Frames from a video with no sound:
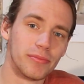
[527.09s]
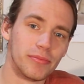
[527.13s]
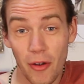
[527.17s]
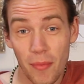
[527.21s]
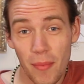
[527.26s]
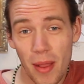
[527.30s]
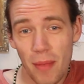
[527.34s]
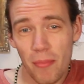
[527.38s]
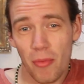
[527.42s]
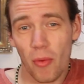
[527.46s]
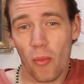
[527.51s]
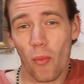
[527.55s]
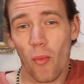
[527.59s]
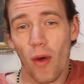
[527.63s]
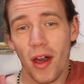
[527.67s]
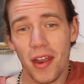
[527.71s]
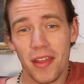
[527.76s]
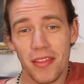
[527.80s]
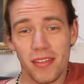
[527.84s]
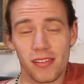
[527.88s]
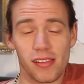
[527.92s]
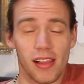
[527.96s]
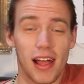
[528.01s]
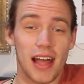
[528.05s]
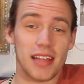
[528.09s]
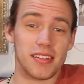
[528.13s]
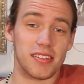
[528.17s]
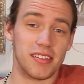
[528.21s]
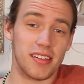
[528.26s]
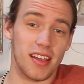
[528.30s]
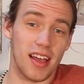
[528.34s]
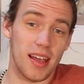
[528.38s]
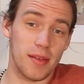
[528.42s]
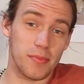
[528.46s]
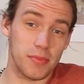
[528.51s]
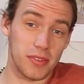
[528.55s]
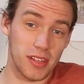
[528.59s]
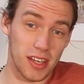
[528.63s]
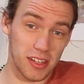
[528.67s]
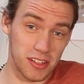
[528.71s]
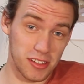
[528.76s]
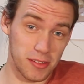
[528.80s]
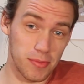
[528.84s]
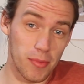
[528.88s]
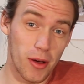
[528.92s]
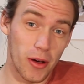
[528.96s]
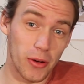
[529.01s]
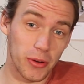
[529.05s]
I remember one of the last times I
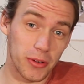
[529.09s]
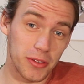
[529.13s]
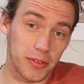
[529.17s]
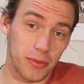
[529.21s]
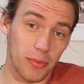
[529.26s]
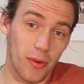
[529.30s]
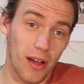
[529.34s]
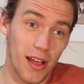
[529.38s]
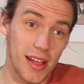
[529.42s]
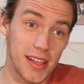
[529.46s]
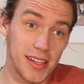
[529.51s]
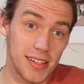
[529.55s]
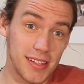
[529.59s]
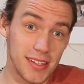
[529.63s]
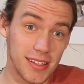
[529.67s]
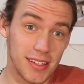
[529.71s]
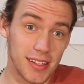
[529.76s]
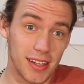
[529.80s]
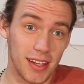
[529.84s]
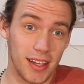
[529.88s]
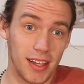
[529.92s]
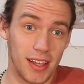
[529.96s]
smoked was